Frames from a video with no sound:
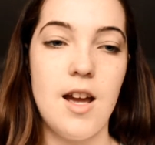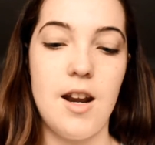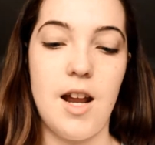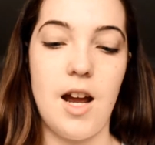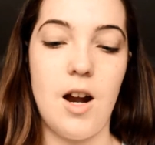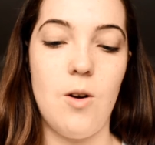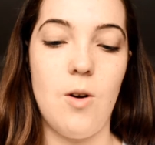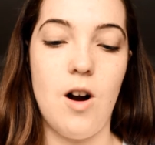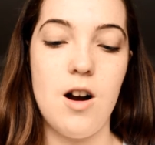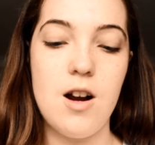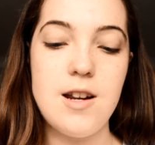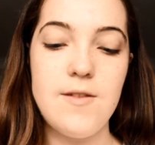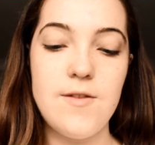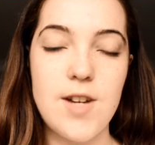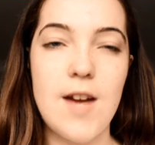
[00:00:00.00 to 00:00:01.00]
Now
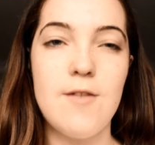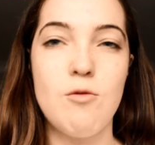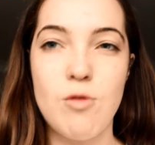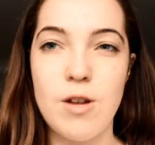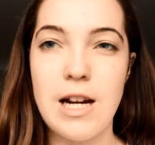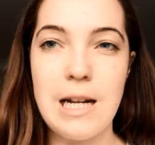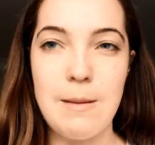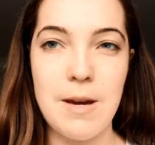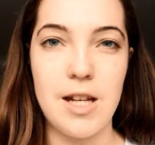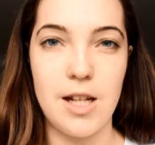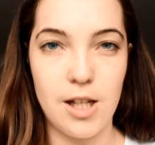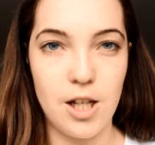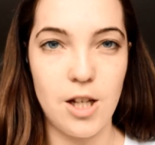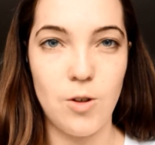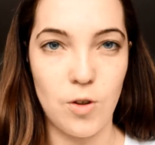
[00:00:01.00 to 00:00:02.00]
I've never really been a
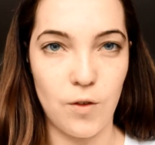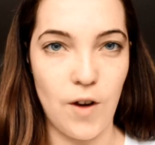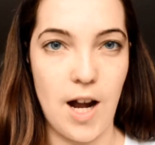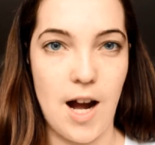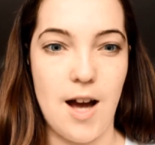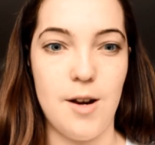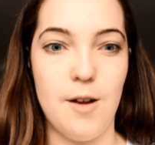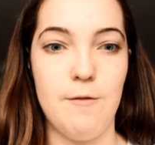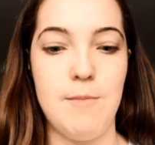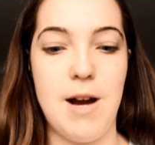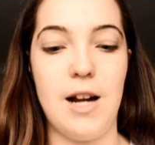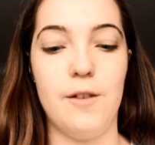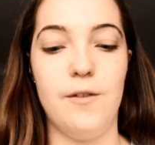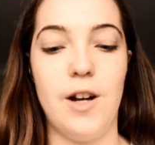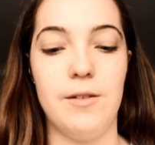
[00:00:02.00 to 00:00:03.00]
huge fan of
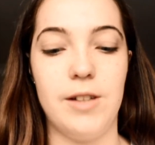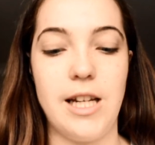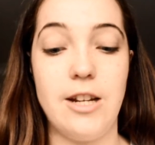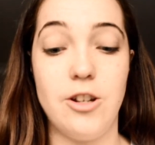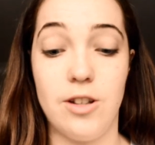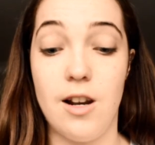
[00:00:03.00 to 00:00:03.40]
MAC foundation.